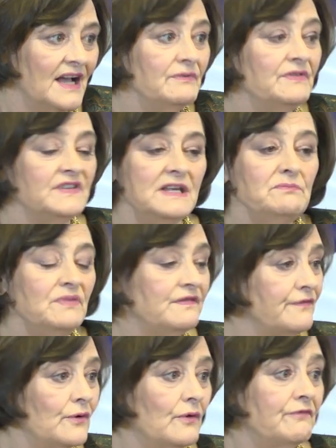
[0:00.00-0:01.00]
We've seen
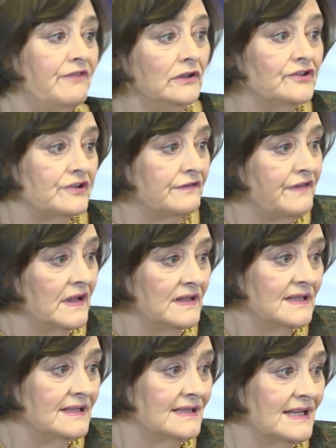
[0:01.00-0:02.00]
before vulture
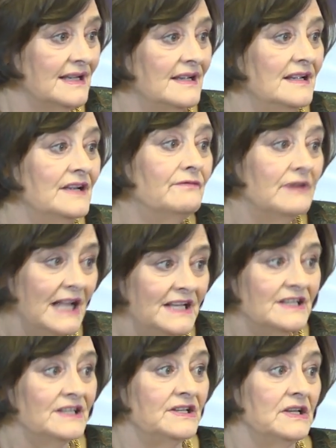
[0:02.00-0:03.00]
funds
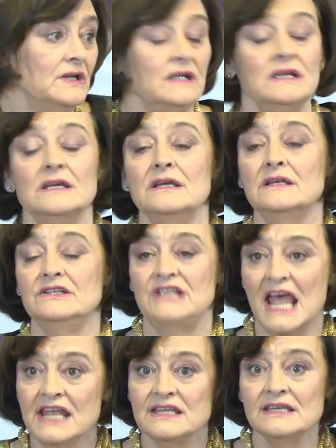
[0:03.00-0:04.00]
related to
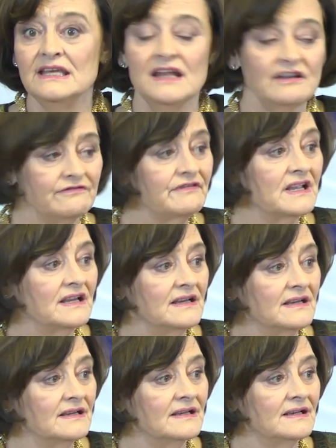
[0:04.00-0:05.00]
debt in
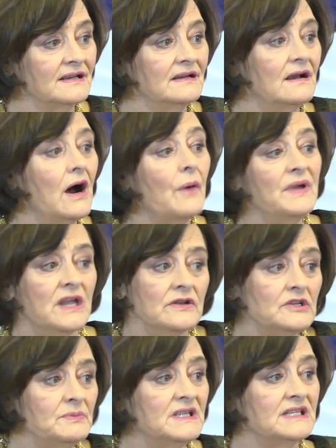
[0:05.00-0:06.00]
Africa. Are we going
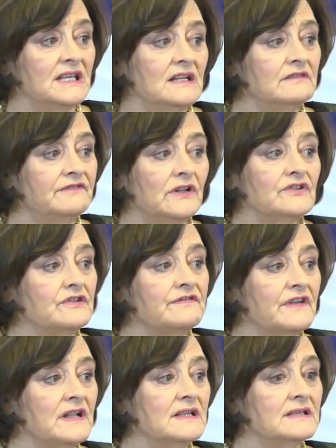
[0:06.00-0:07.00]
to be seeing the vulture
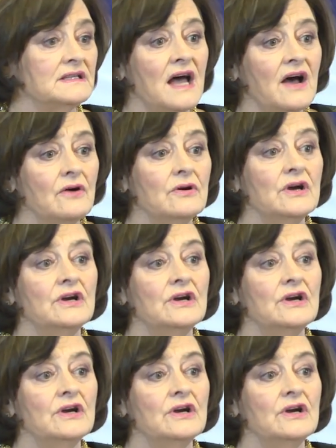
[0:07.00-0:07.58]
funds now